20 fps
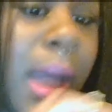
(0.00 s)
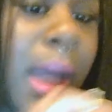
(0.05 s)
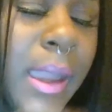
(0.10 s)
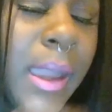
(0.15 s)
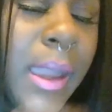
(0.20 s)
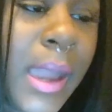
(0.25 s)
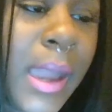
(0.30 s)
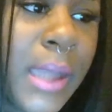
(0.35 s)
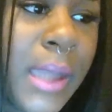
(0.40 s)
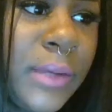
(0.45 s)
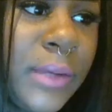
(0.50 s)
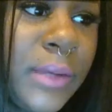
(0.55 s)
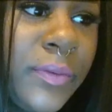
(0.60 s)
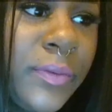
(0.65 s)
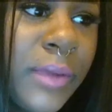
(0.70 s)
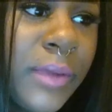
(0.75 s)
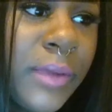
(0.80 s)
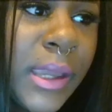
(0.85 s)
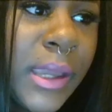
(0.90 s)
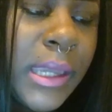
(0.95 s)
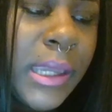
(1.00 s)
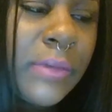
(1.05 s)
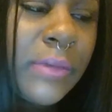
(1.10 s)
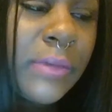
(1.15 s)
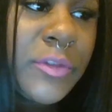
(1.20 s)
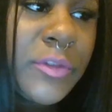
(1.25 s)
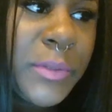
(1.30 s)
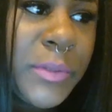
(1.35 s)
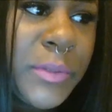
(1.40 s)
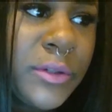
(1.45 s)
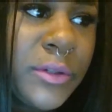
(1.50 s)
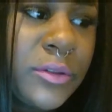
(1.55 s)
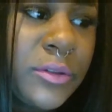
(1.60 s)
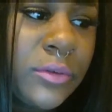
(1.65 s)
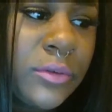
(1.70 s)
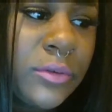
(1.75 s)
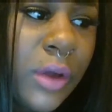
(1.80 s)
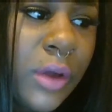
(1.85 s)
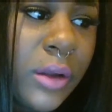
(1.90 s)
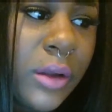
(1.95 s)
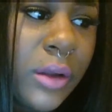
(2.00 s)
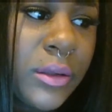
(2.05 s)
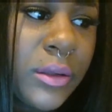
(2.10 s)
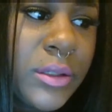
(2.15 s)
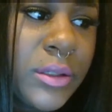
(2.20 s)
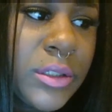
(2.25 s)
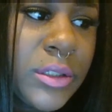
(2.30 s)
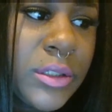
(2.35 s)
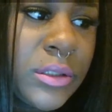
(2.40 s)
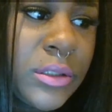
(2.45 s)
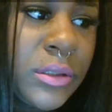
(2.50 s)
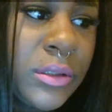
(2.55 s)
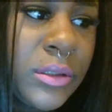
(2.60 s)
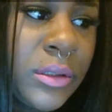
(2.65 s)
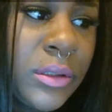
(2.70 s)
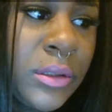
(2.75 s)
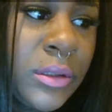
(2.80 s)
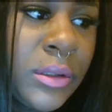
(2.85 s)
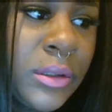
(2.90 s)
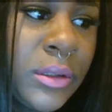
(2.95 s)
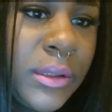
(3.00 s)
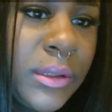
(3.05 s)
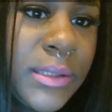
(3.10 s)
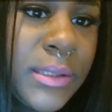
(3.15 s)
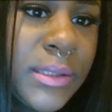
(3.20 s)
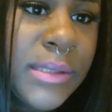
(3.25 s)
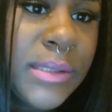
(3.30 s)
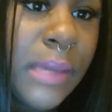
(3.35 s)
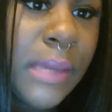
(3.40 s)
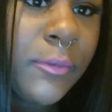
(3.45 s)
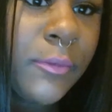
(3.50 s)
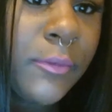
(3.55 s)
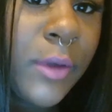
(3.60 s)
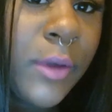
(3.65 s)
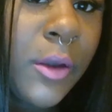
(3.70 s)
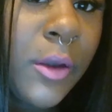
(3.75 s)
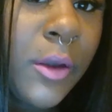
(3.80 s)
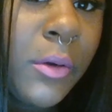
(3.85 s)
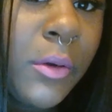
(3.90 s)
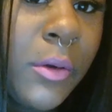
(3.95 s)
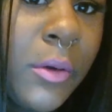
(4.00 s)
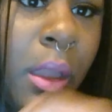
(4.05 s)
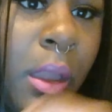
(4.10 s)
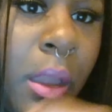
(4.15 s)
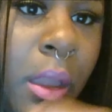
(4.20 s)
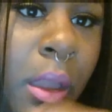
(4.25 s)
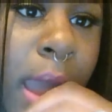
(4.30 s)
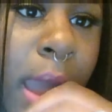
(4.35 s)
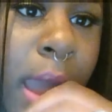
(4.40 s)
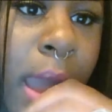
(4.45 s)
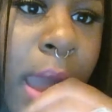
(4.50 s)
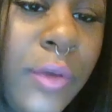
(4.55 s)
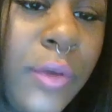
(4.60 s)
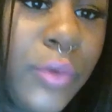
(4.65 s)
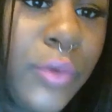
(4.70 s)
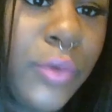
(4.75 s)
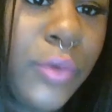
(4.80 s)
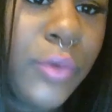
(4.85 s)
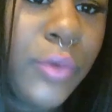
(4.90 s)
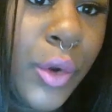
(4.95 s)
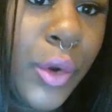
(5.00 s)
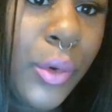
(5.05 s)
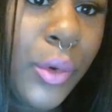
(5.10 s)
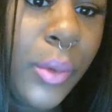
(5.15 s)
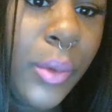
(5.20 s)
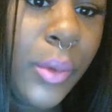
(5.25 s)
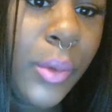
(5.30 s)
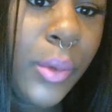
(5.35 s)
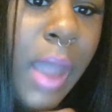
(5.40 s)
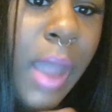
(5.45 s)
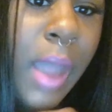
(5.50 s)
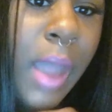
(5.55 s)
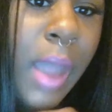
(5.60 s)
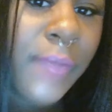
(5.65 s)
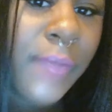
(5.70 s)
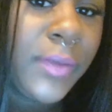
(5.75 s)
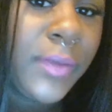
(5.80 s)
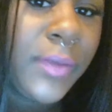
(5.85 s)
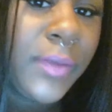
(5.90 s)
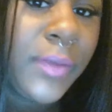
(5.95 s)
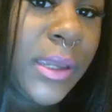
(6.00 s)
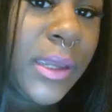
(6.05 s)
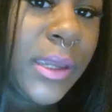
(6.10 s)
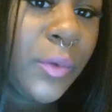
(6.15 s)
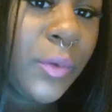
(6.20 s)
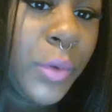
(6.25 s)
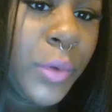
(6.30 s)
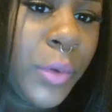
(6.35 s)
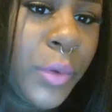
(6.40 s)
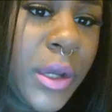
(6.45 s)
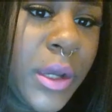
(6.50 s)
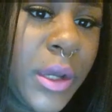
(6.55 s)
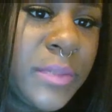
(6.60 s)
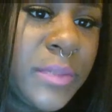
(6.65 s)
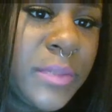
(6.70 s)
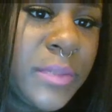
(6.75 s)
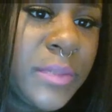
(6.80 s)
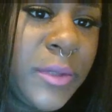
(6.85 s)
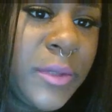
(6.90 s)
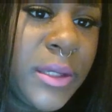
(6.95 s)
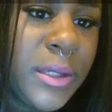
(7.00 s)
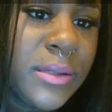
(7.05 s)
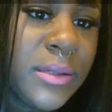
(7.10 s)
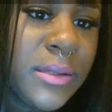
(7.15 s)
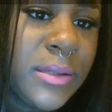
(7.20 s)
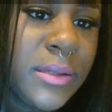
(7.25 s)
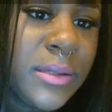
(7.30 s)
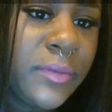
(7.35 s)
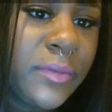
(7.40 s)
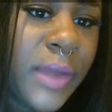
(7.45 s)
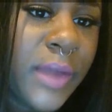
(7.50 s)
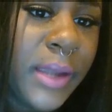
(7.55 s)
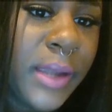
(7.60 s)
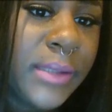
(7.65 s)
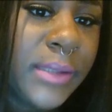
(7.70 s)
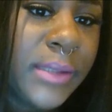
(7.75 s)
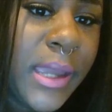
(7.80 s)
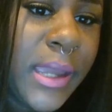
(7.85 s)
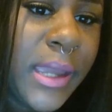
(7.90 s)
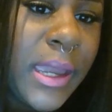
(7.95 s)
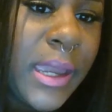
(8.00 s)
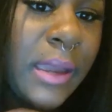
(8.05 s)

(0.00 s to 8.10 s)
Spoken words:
kind of feel like it was pierced through cartilage this time around. I don't know. I feel like it was, because of the fact that